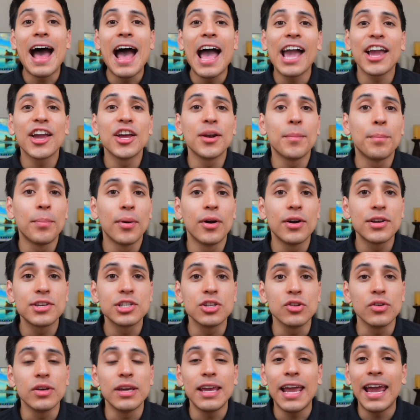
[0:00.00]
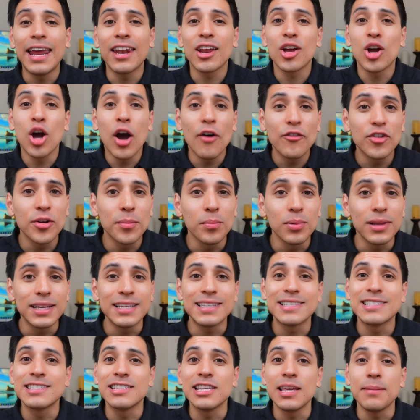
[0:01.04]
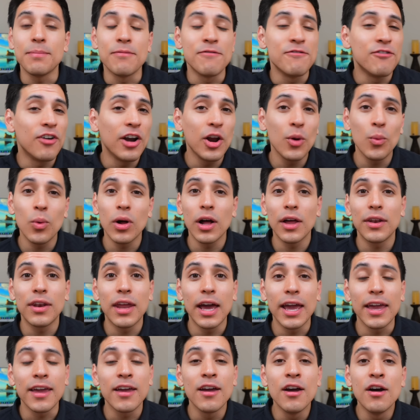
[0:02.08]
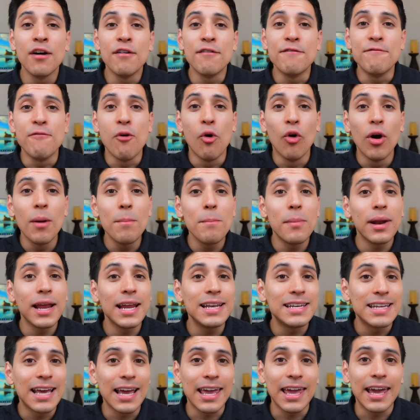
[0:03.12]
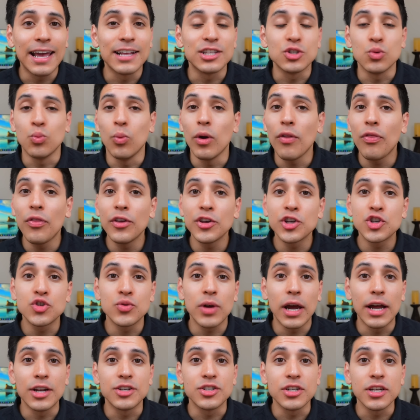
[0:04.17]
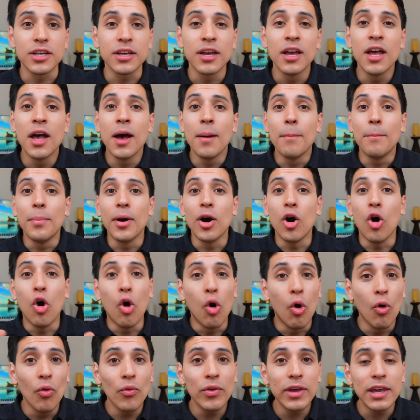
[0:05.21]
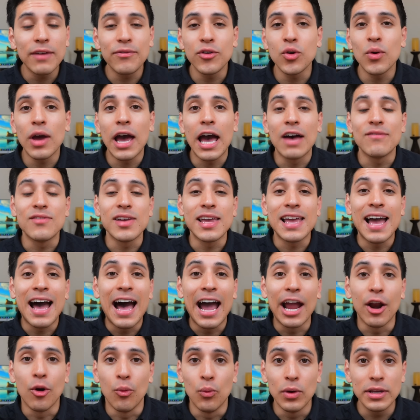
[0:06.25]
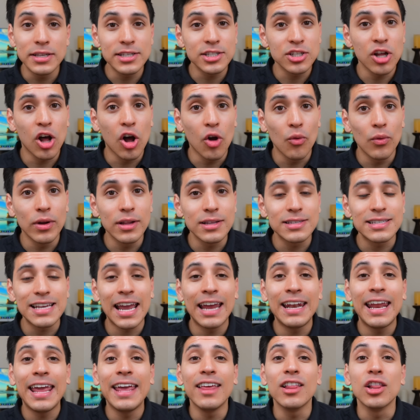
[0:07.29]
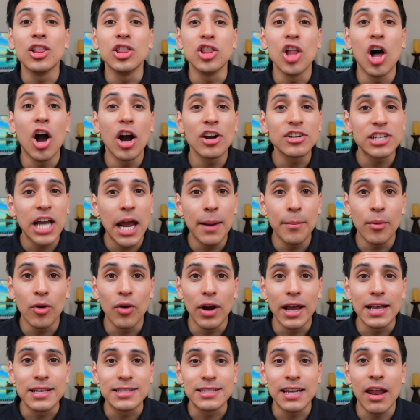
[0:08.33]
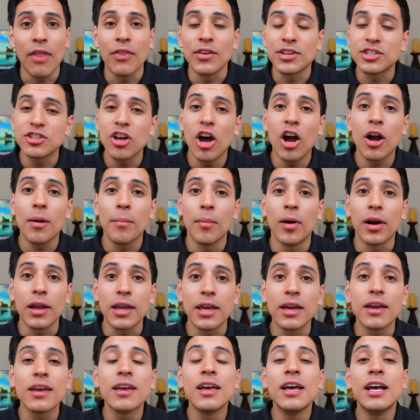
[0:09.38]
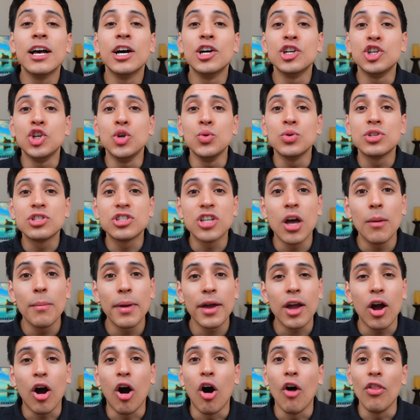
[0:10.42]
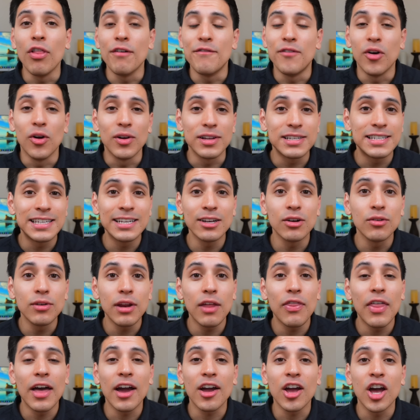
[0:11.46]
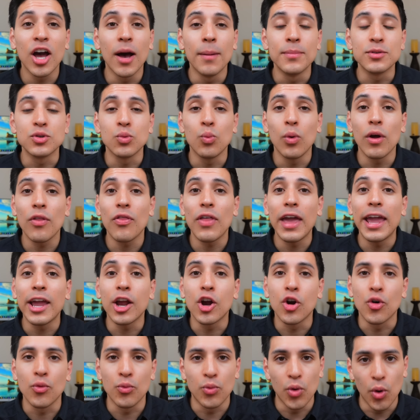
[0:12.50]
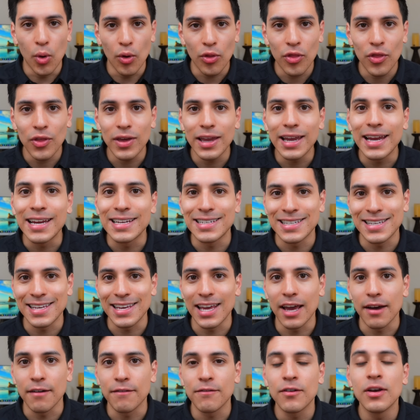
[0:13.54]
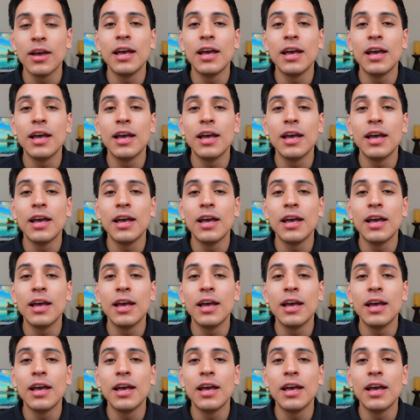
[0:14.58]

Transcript: I can personally and comfortably sleep very well at night for many decades with this strategy, but only if you have a high risk tolerance and a long time horizon in the stock market to stomach all the volatility that comes with a growth ETF.